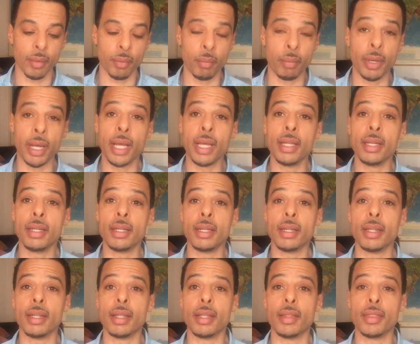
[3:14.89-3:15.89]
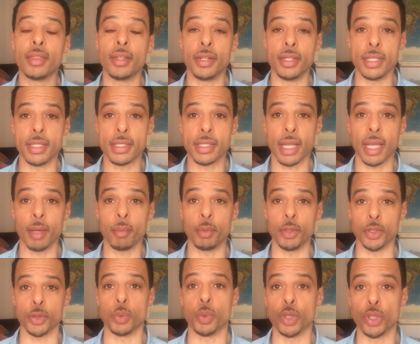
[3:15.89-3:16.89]
When the
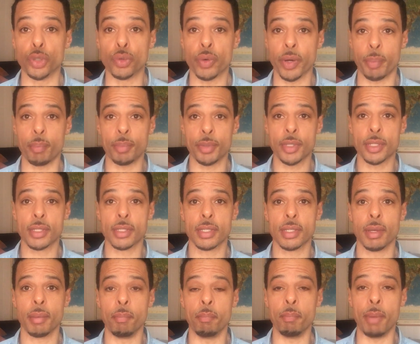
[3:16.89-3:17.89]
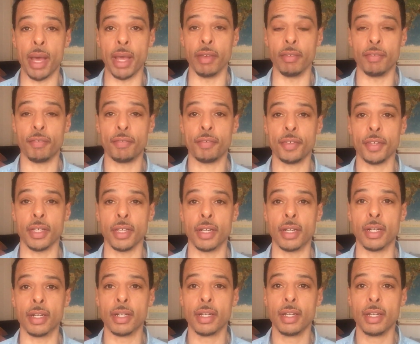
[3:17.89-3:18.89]
disciples were gripped by
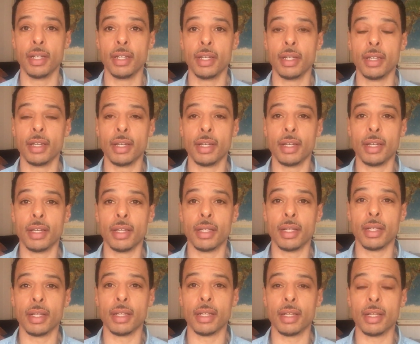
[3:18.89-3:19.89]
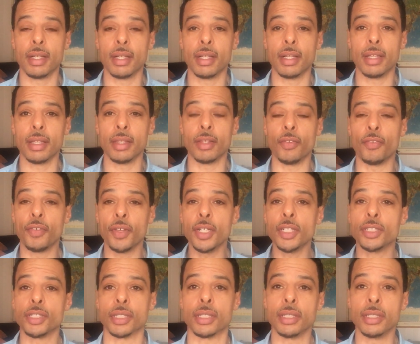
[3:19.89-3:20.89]
fear, the
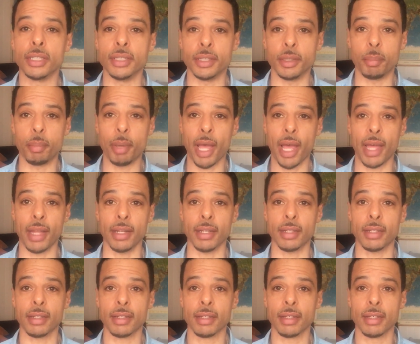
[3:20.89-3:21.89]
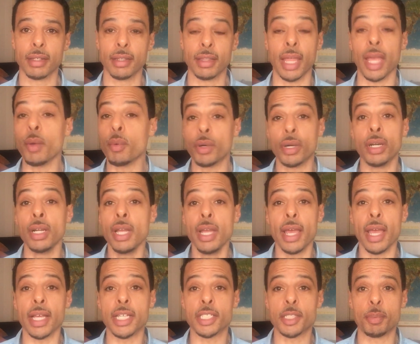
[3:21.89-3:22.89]
fear turned into panic. They were
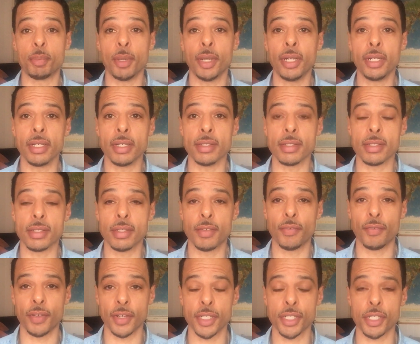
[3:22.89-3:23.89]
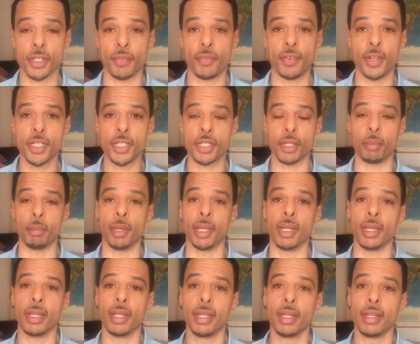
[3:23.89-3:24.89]
experienced fish
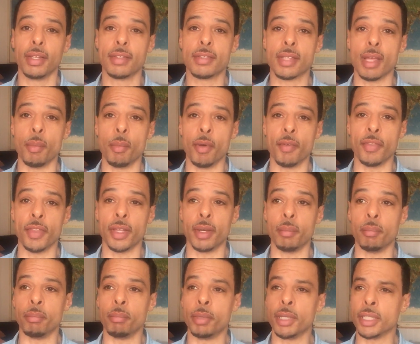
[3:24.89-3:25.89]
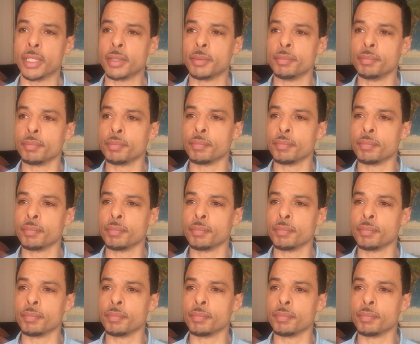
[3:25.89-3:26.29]
fishermen, some of them, but